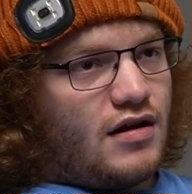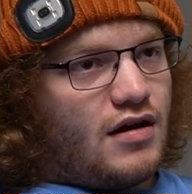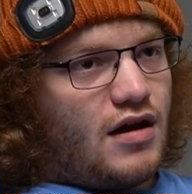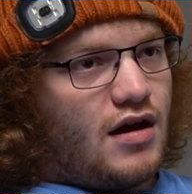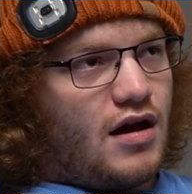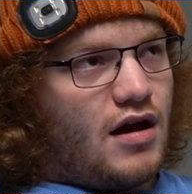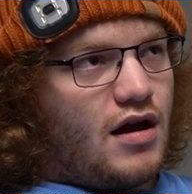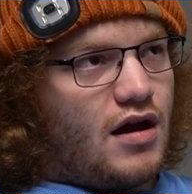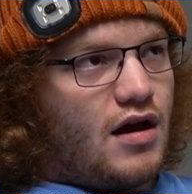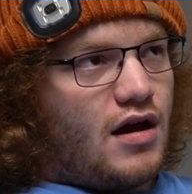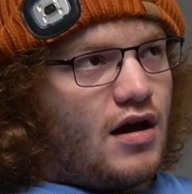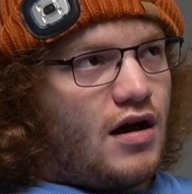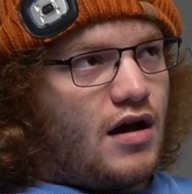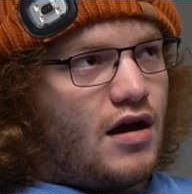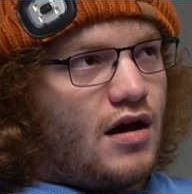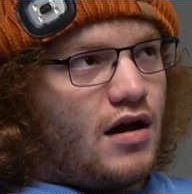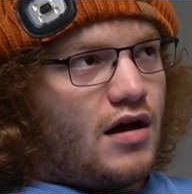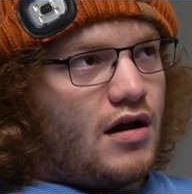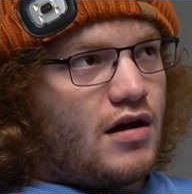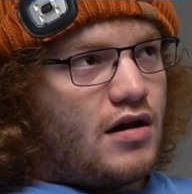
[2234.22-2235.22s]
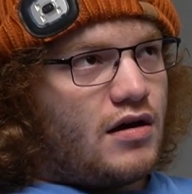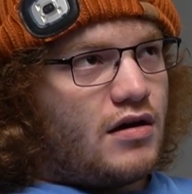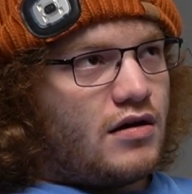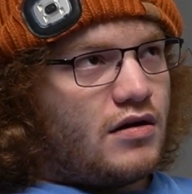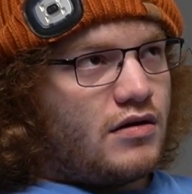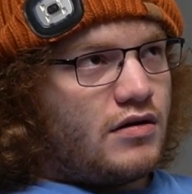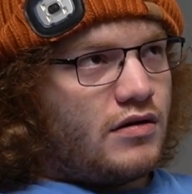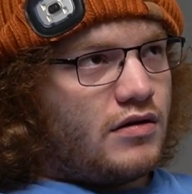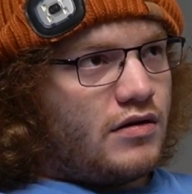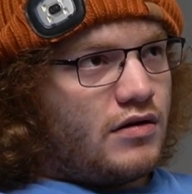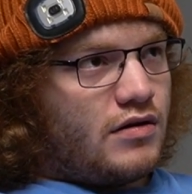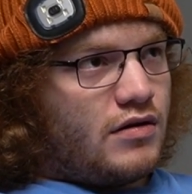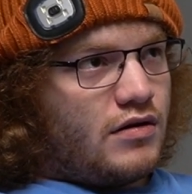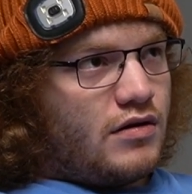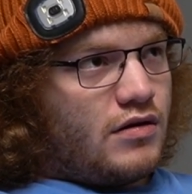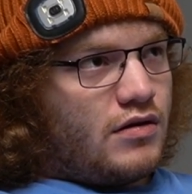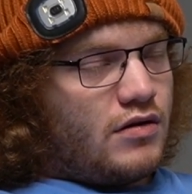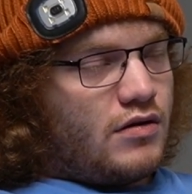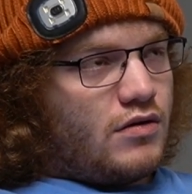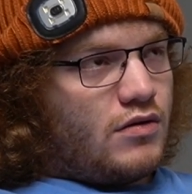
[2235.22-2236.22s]
To uh
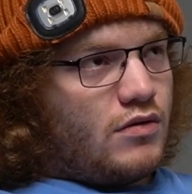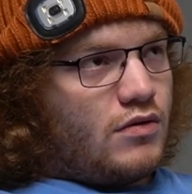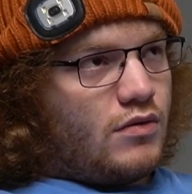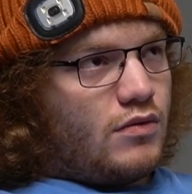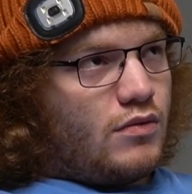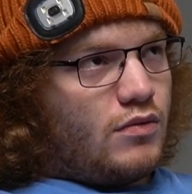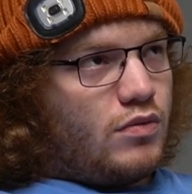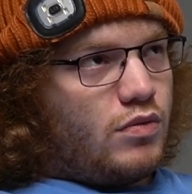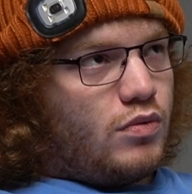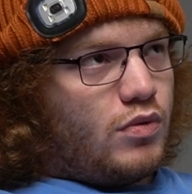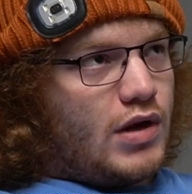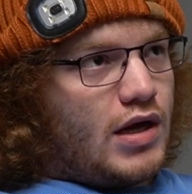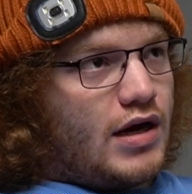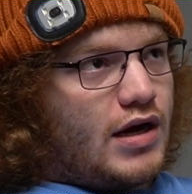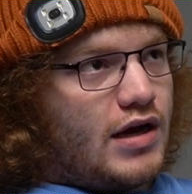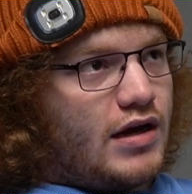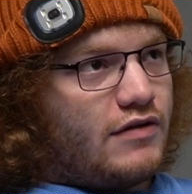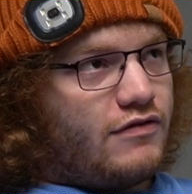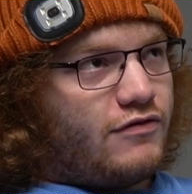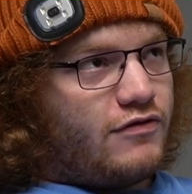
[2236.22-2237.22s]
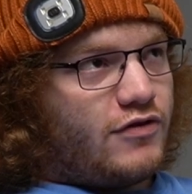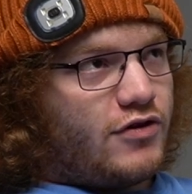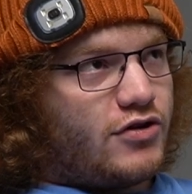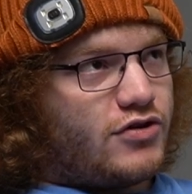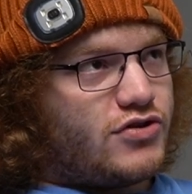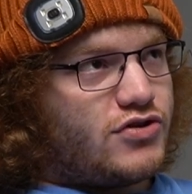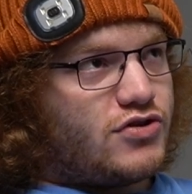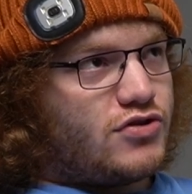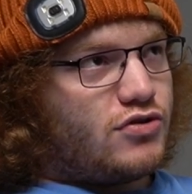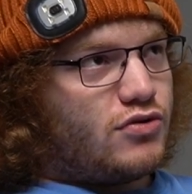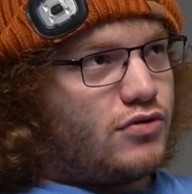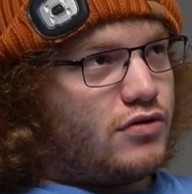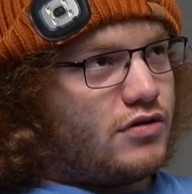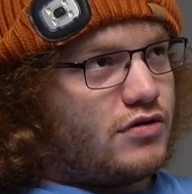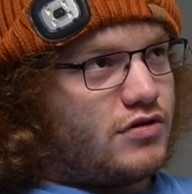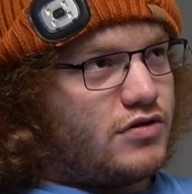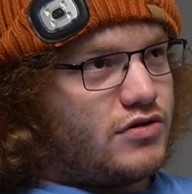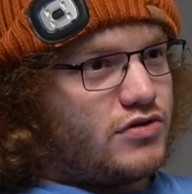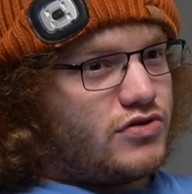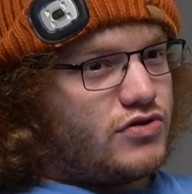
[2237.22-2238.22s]
when I first toured
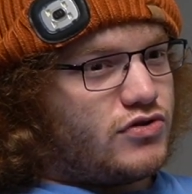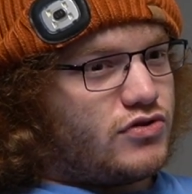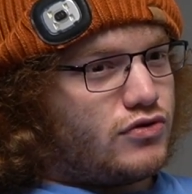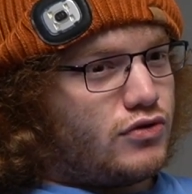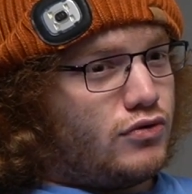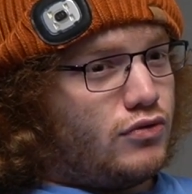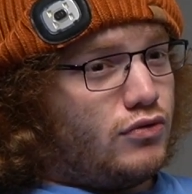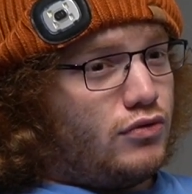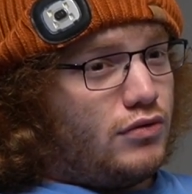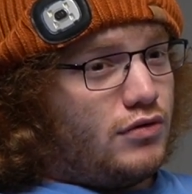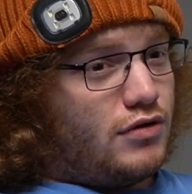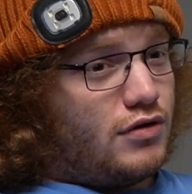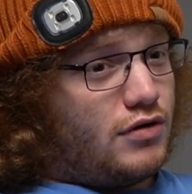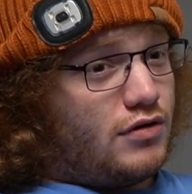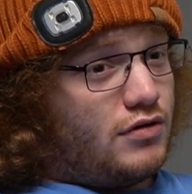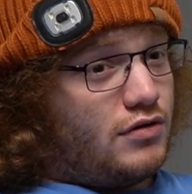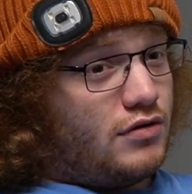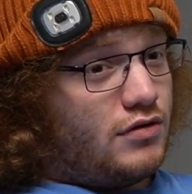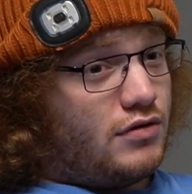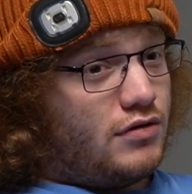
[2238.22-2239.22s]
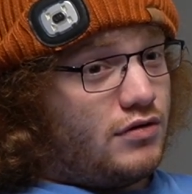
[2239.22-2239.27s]
the school.